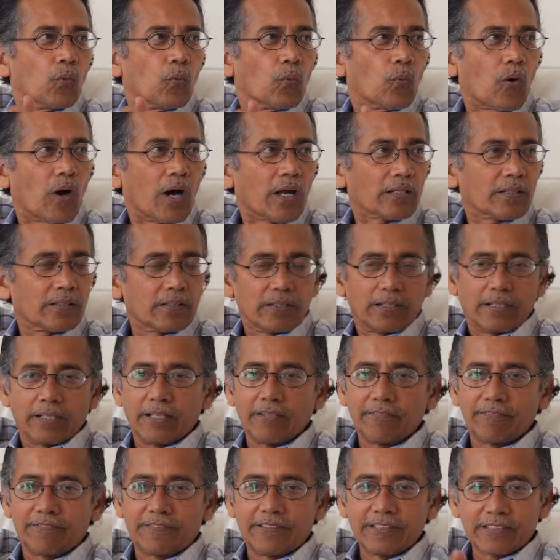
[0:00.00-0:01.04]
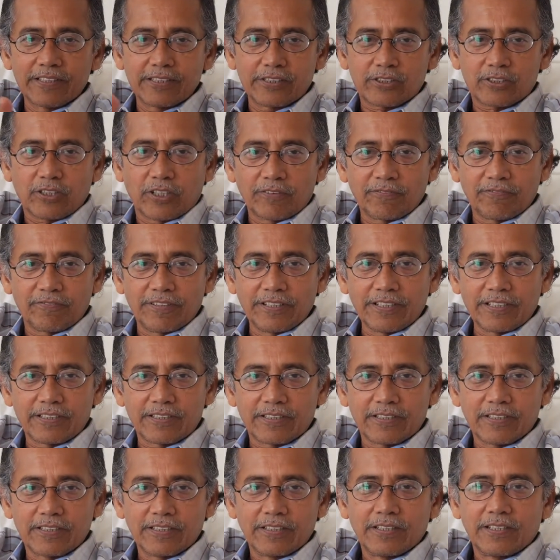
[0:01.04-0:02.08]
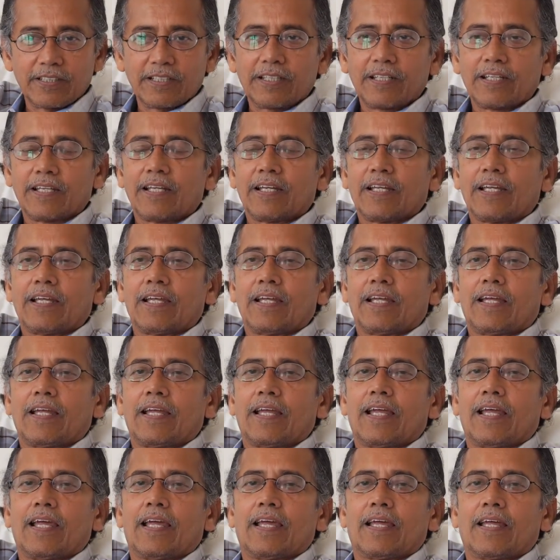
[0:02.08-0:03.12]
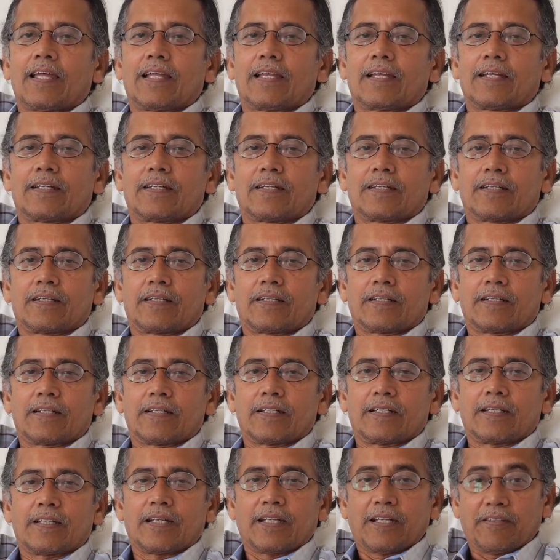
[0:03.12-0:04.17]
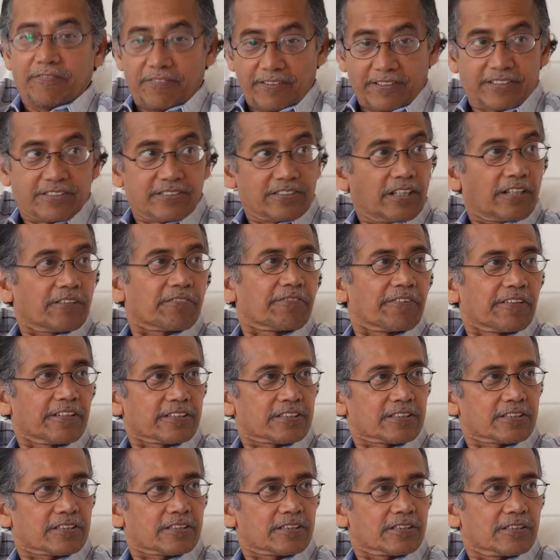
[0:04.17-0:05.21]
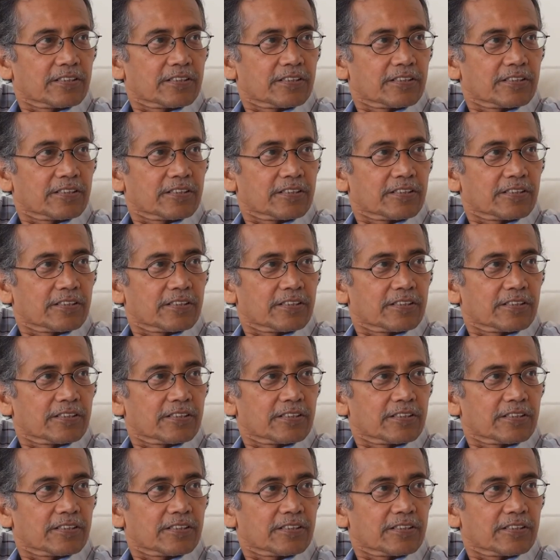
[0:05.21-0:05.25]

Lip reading: One, if there is conflict and if it surfaced,